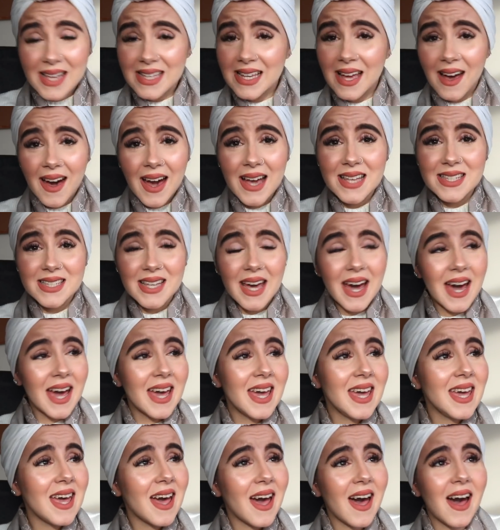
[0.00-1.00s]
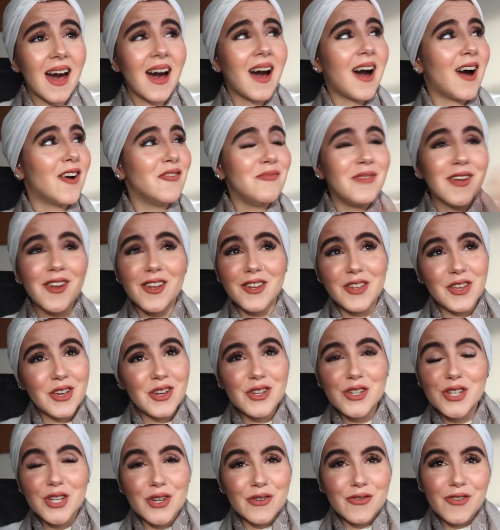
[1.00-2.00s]
guys, I've been on
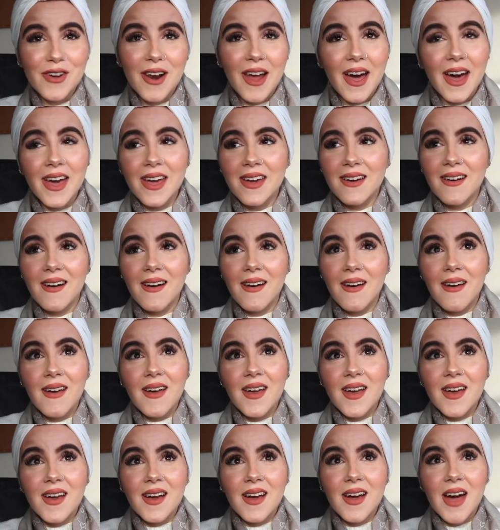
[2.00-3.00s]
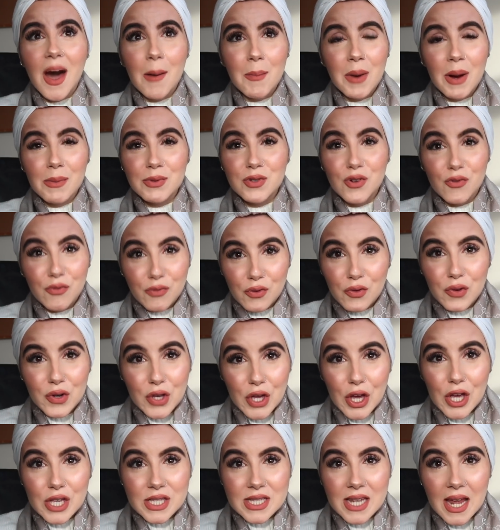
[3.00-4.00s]
YouTube for like coming up to 4
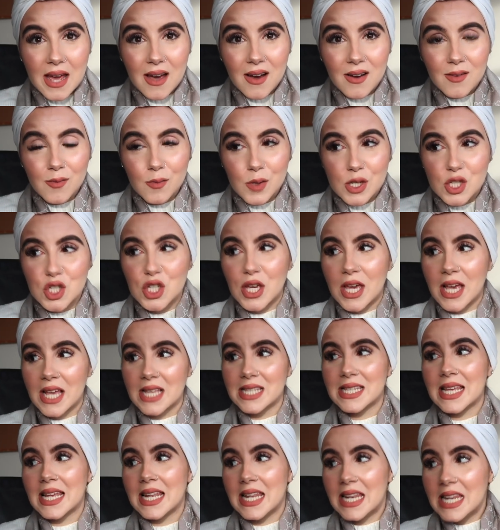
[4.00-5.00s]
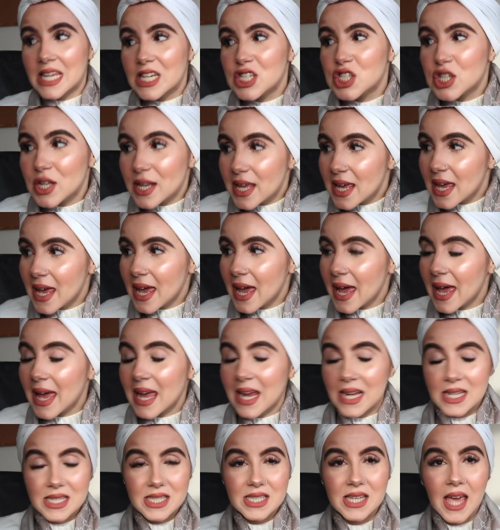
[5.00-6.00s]
years now, which is literally
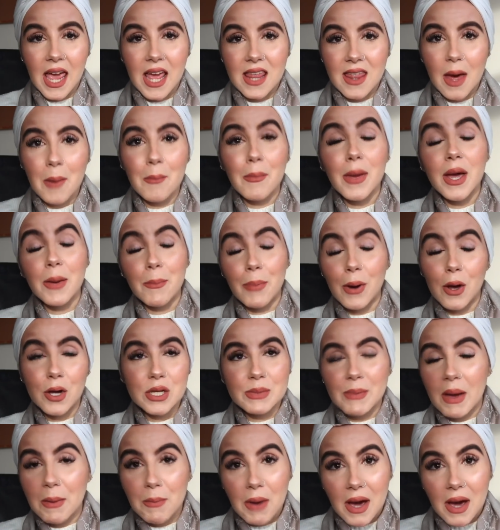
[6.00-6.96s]
insane. It blows my